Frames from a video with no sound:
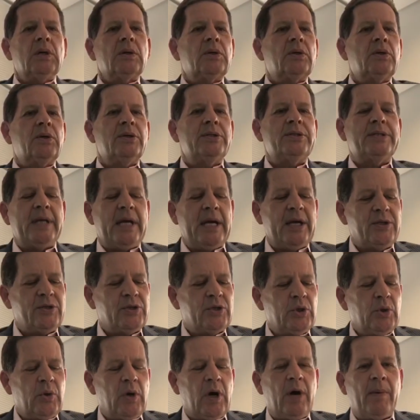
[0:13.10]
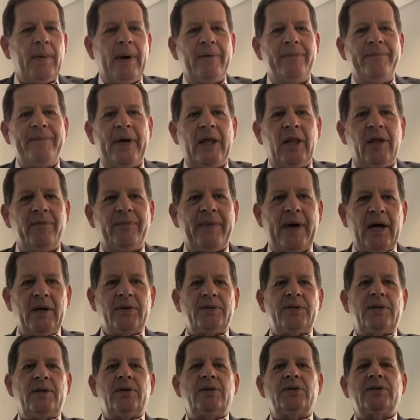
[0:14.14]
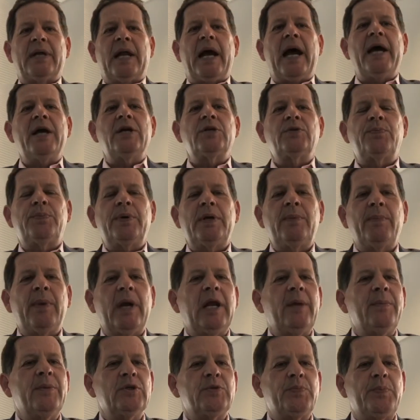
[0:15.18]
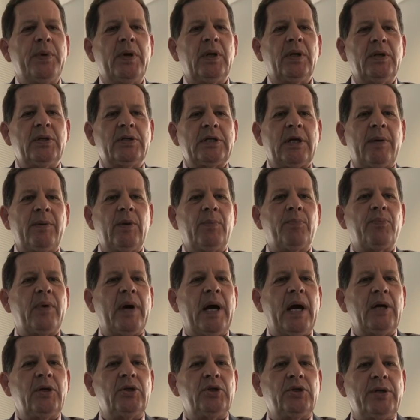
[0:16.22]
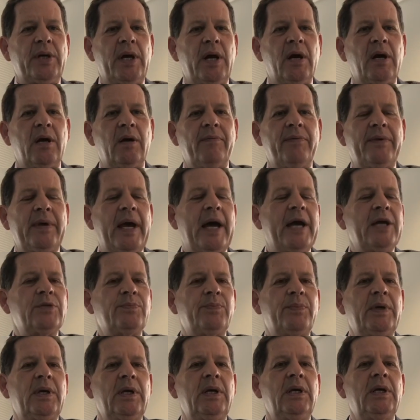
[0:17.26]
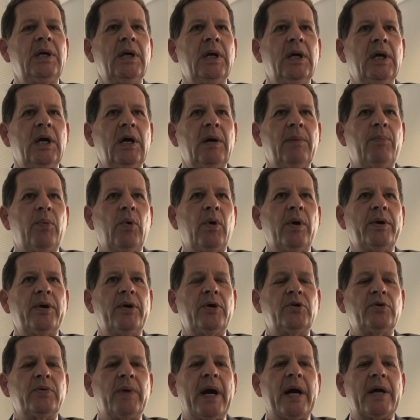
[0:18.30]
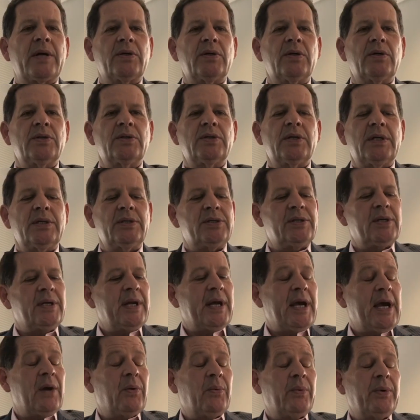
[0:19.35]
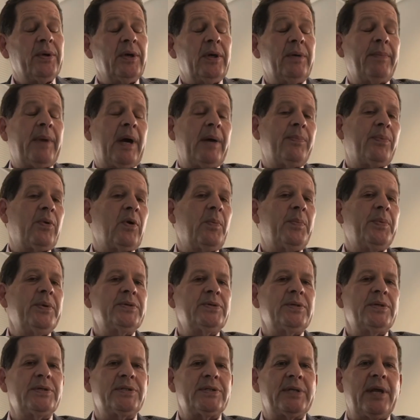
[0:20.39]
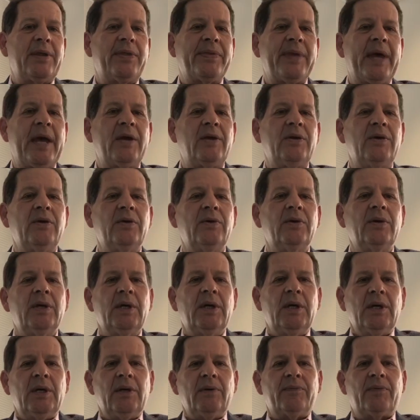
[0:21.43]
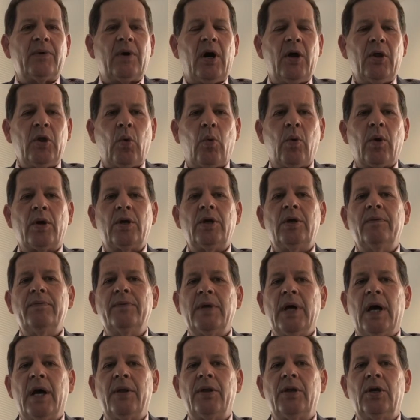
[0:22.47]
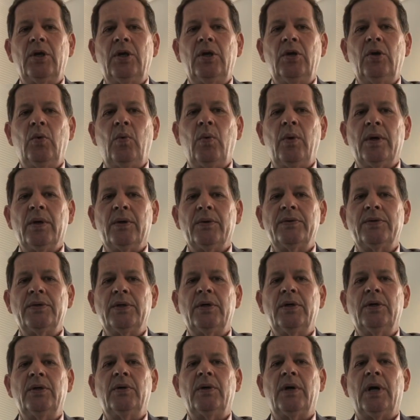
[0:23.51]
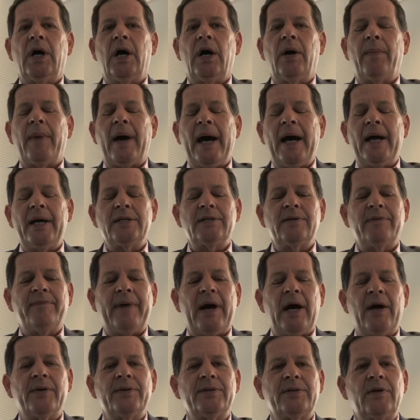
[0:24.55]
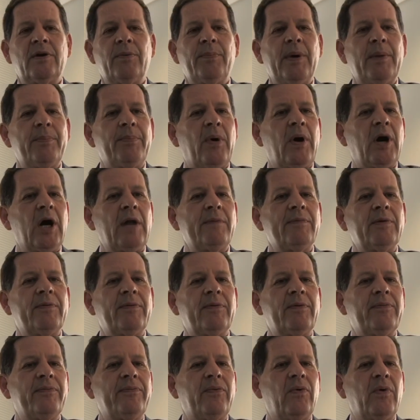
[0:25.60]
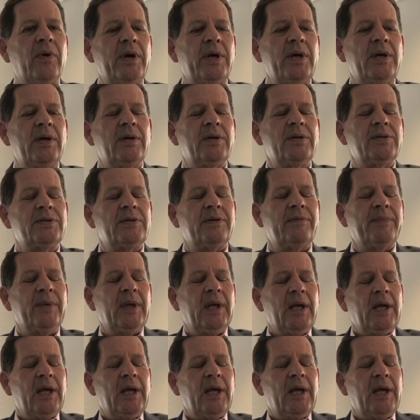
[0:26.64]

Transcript: Good day to my fellow volunteers at ISP. My name is Bill Lynch. I'm the proud chair of the ISP Board of Directors. And today, my purpose is to say thank you for all the work you've done that you will do. I, as a volunteer, have been part of it for 4 years. I've